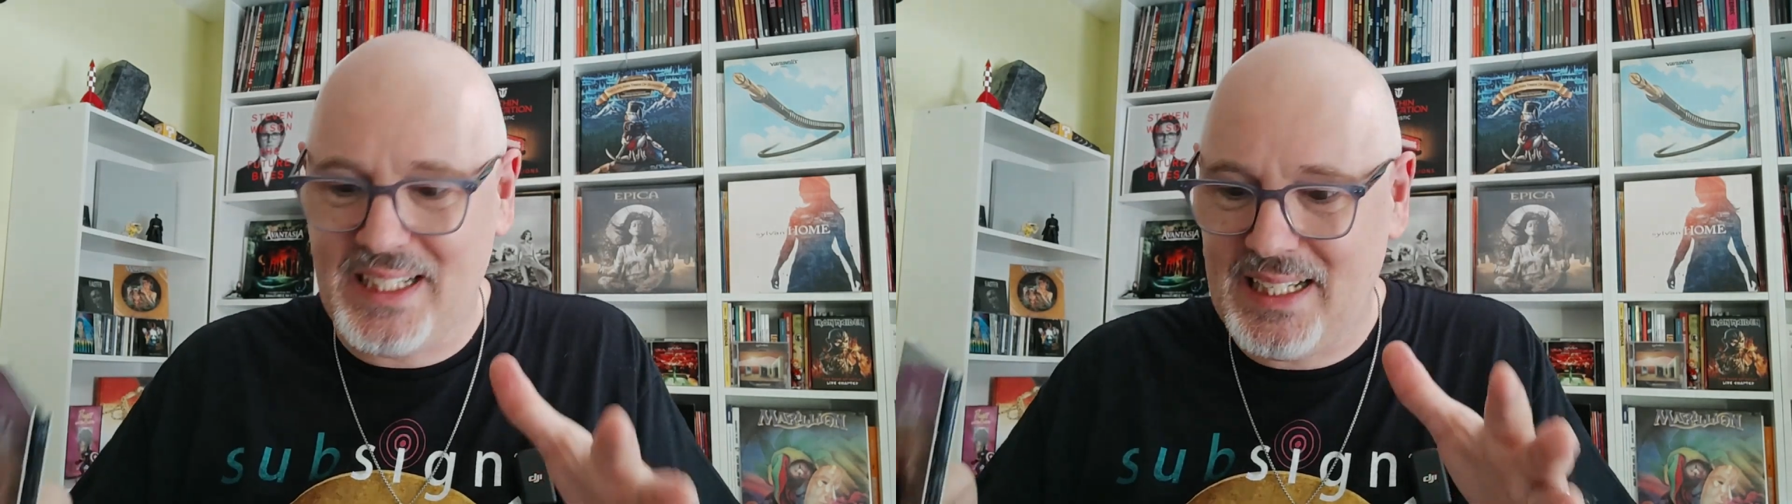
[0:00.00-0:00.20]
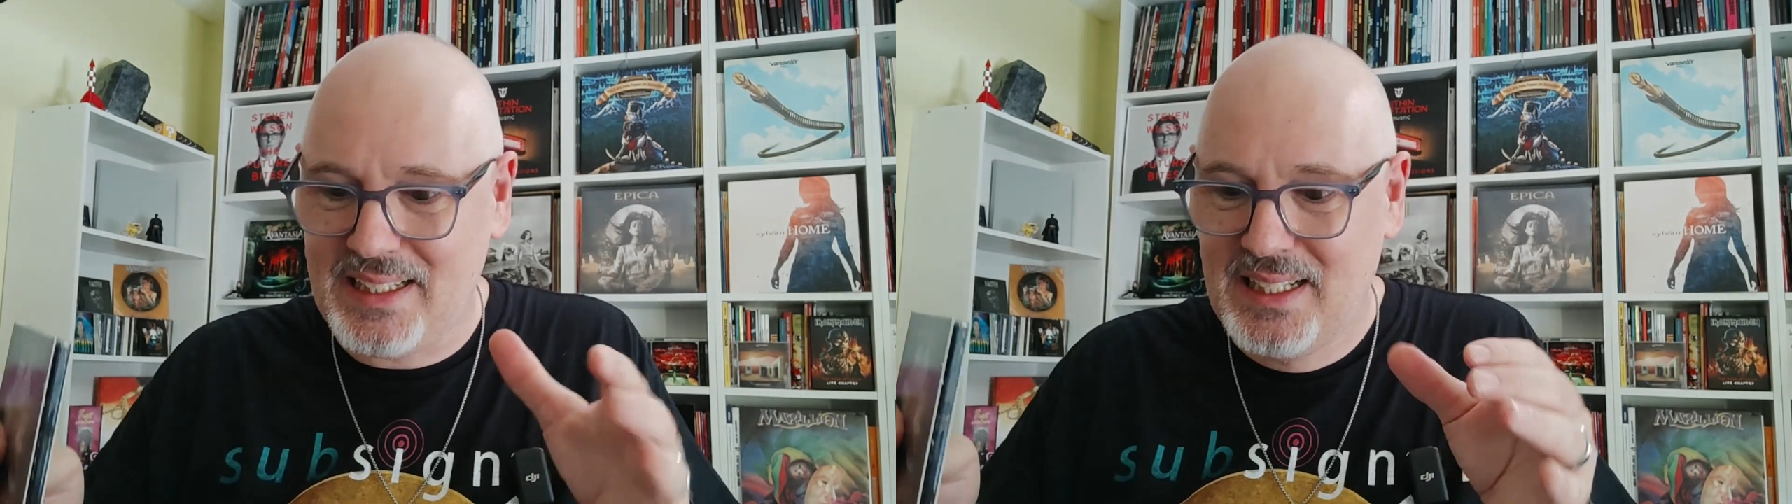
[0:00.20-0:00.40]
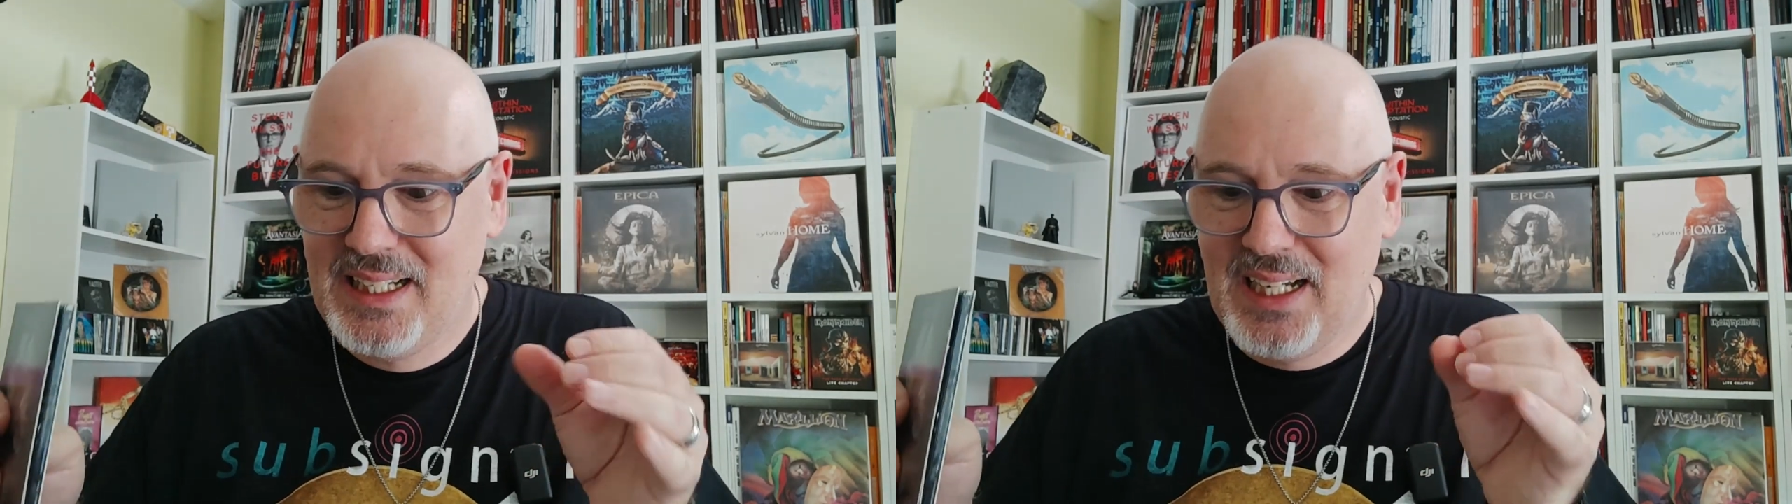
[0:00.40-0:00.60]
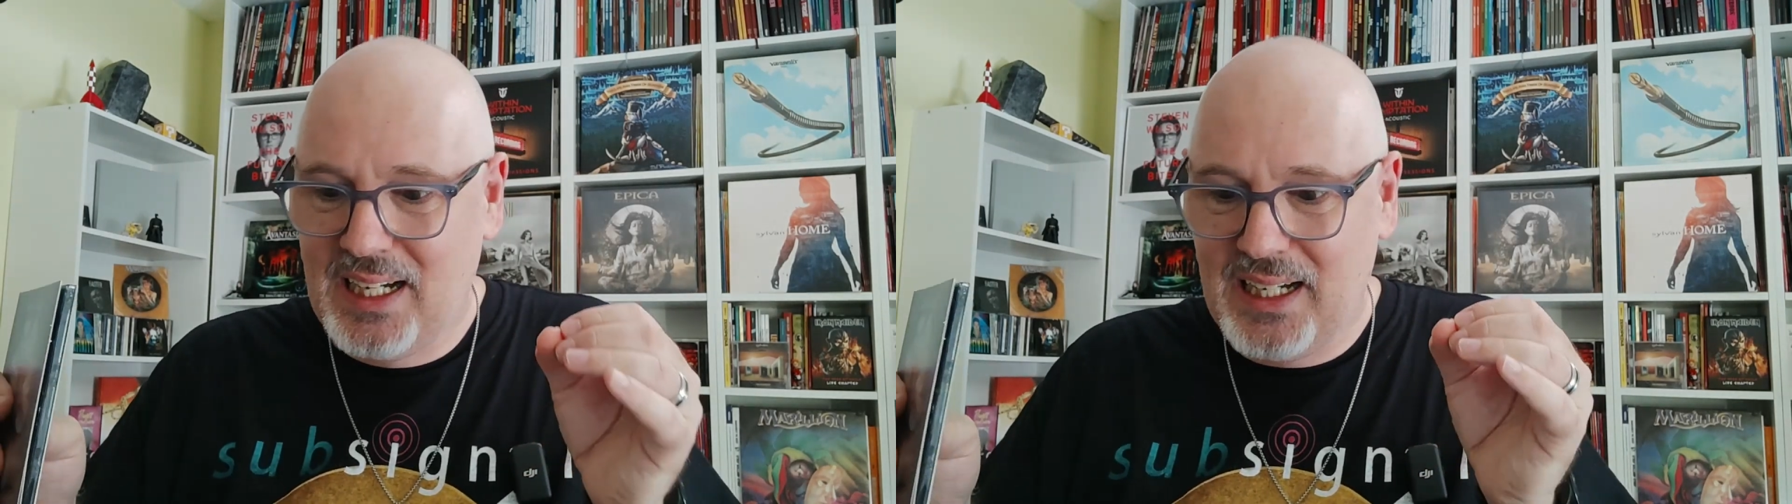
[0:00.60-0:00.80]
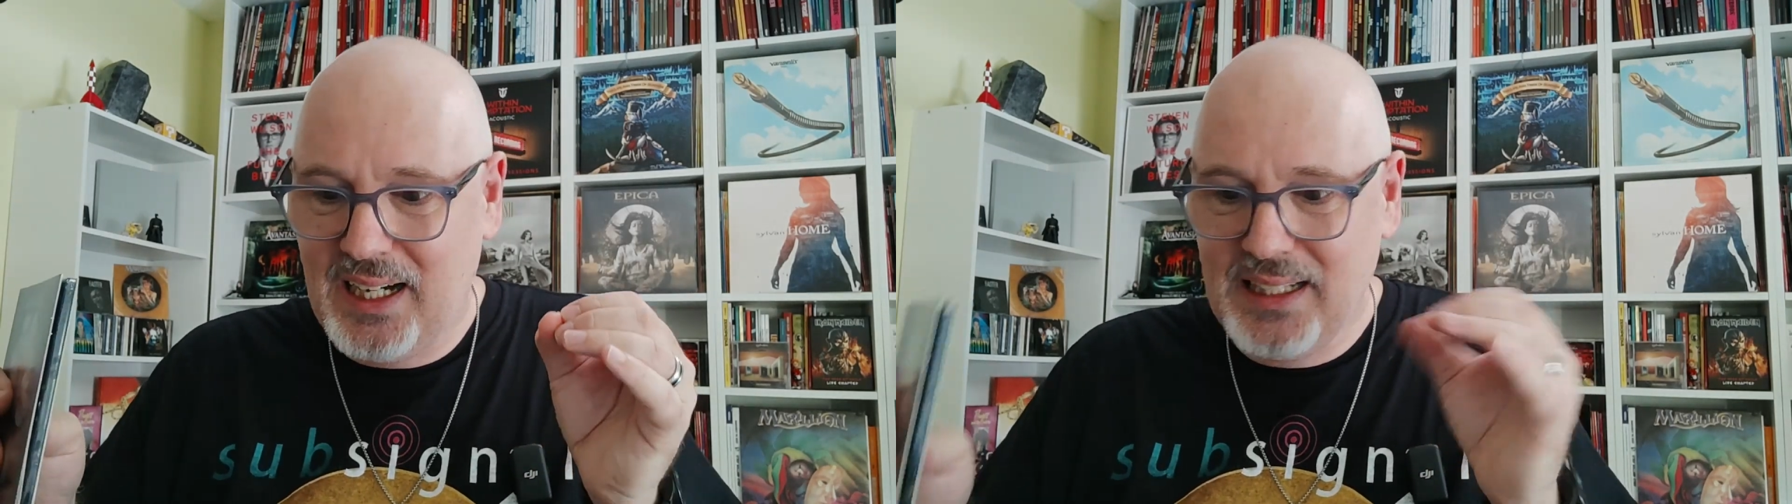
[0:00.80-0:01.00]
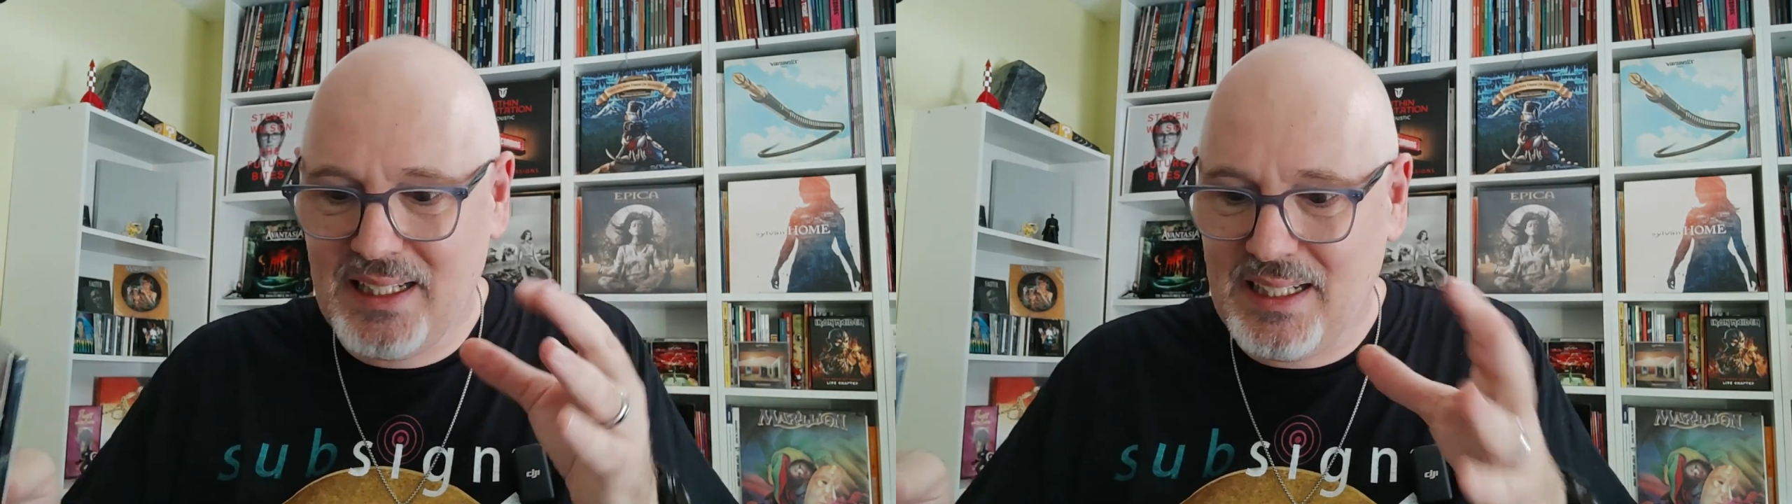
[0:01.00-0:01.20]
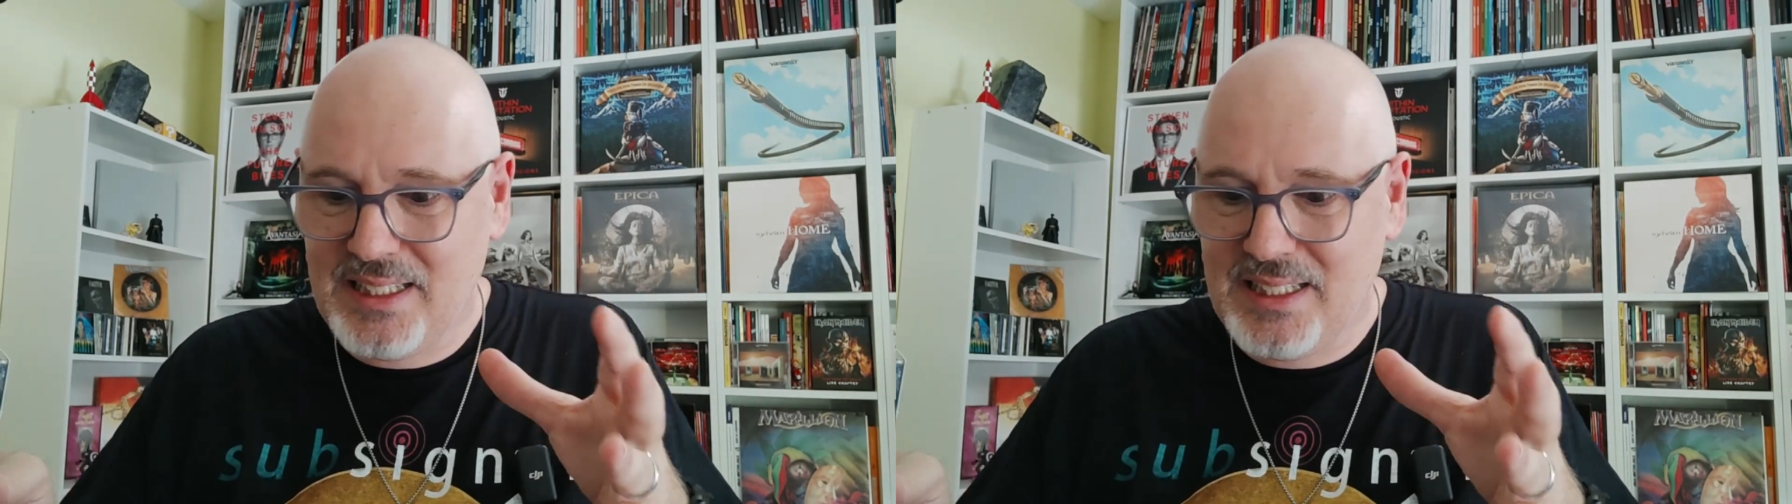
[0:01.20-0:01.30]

and I